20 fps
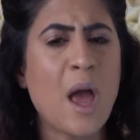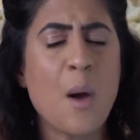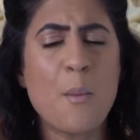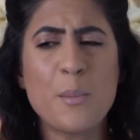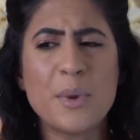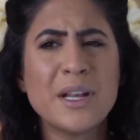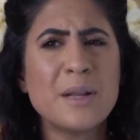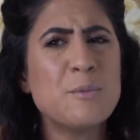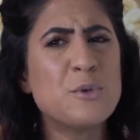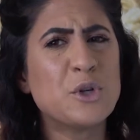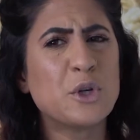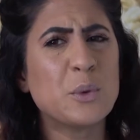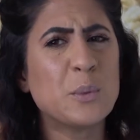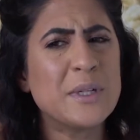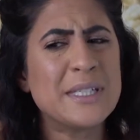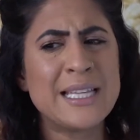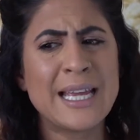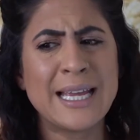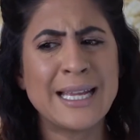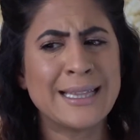But I'm sure
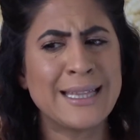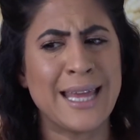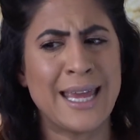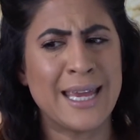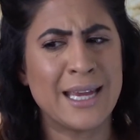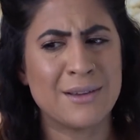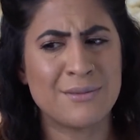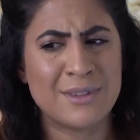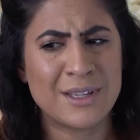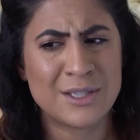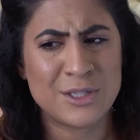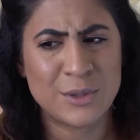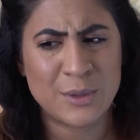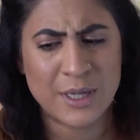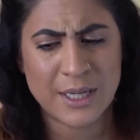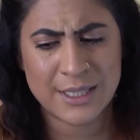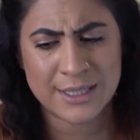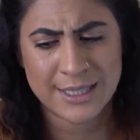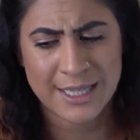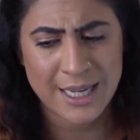once I get the hang of this, you
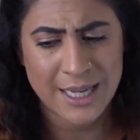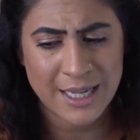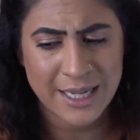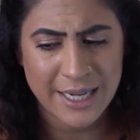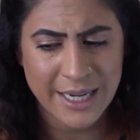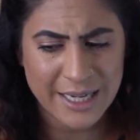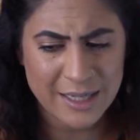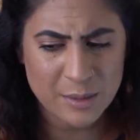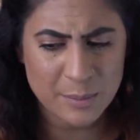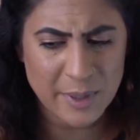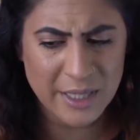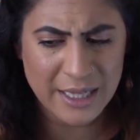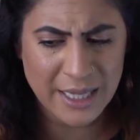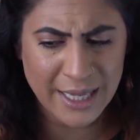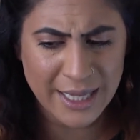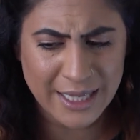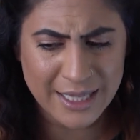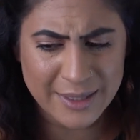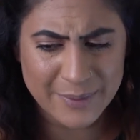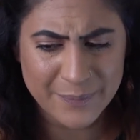guys, it'll be
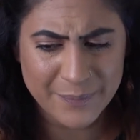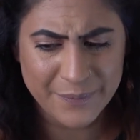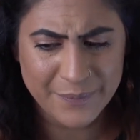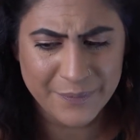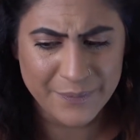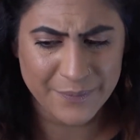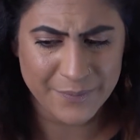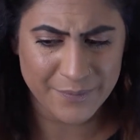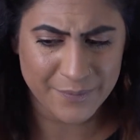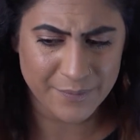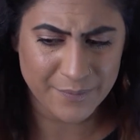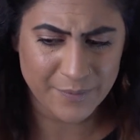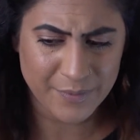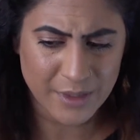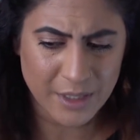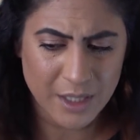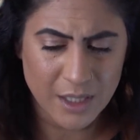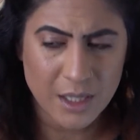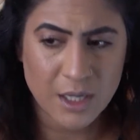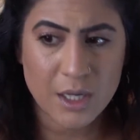like
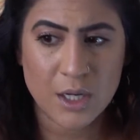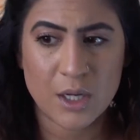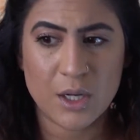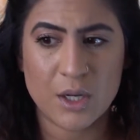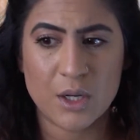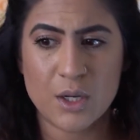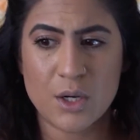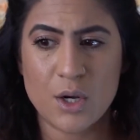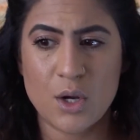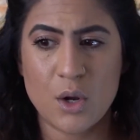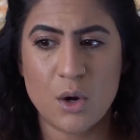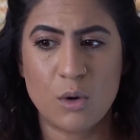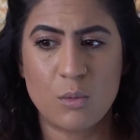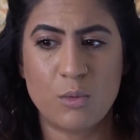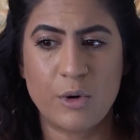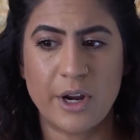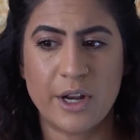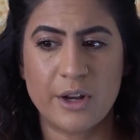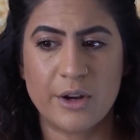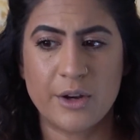no
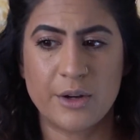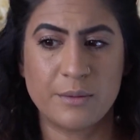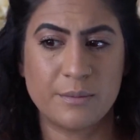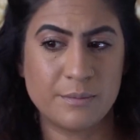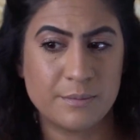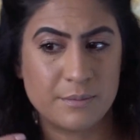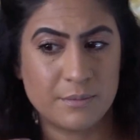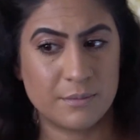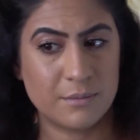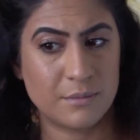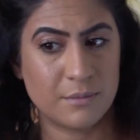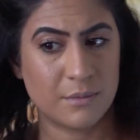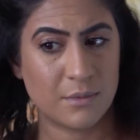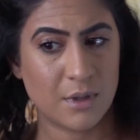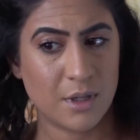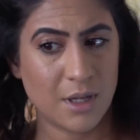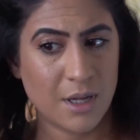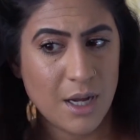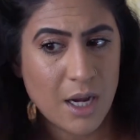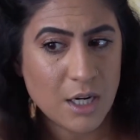brainer.
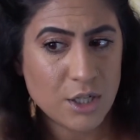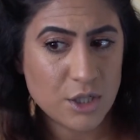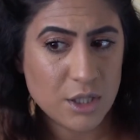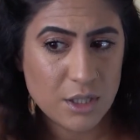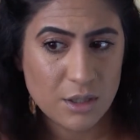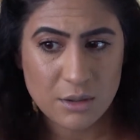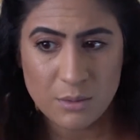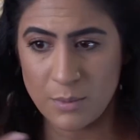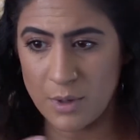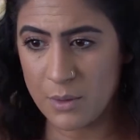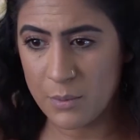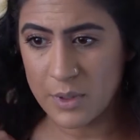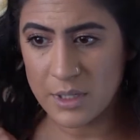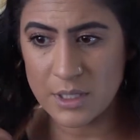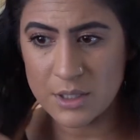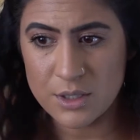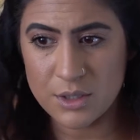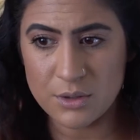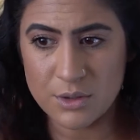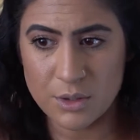Actually, you know what? We
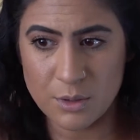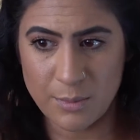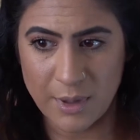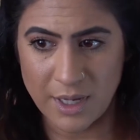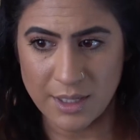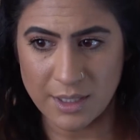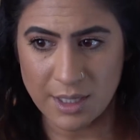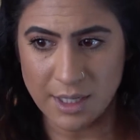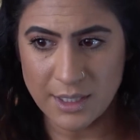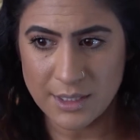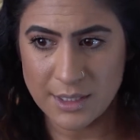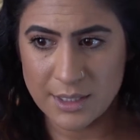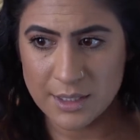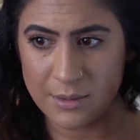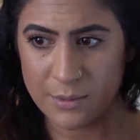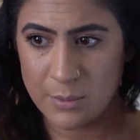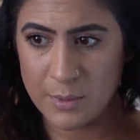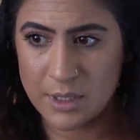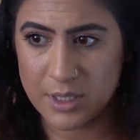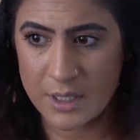didn't do so bad, guys.
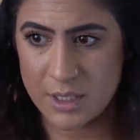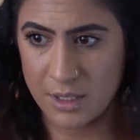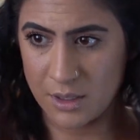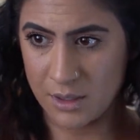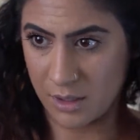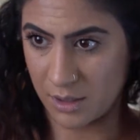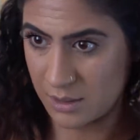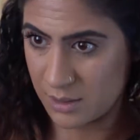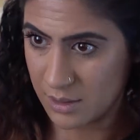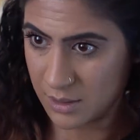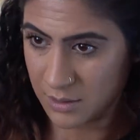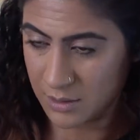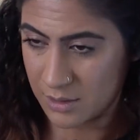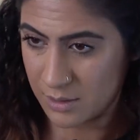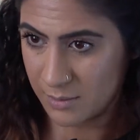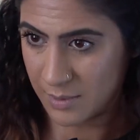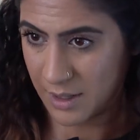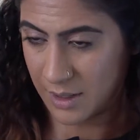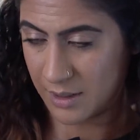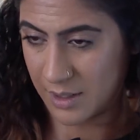We did not do so
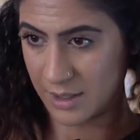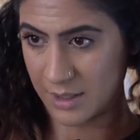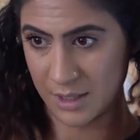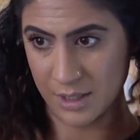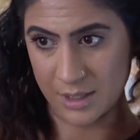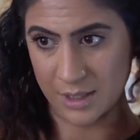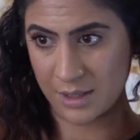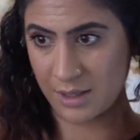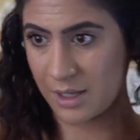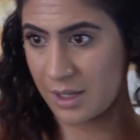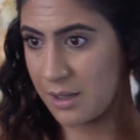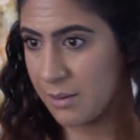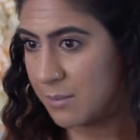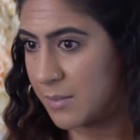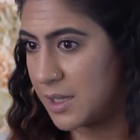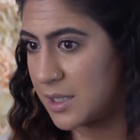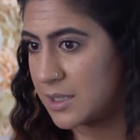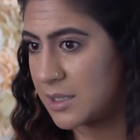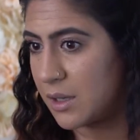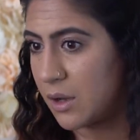bad. I did, I think,
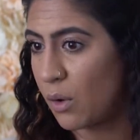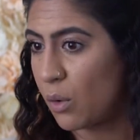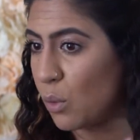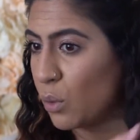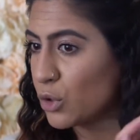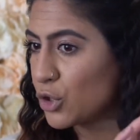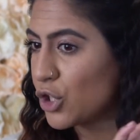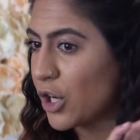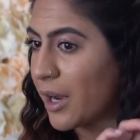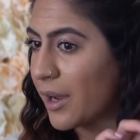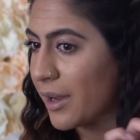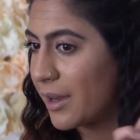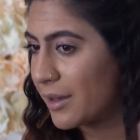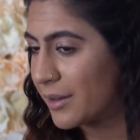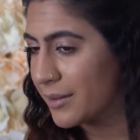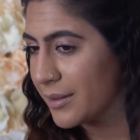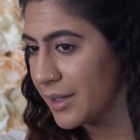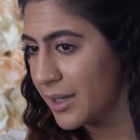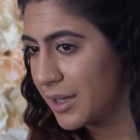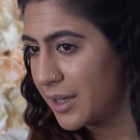miss a whole chunk,
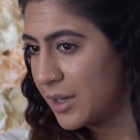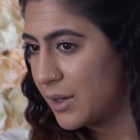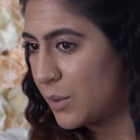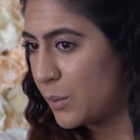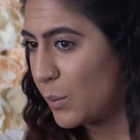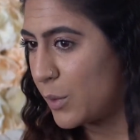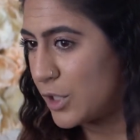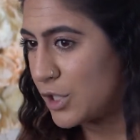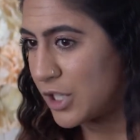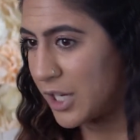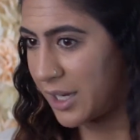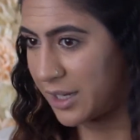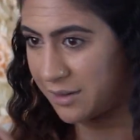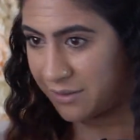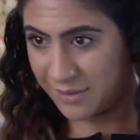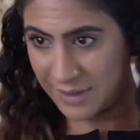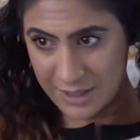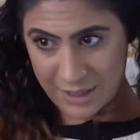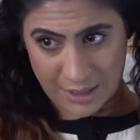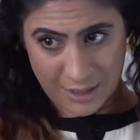which I had a
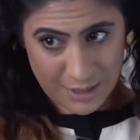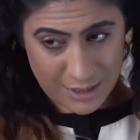feeling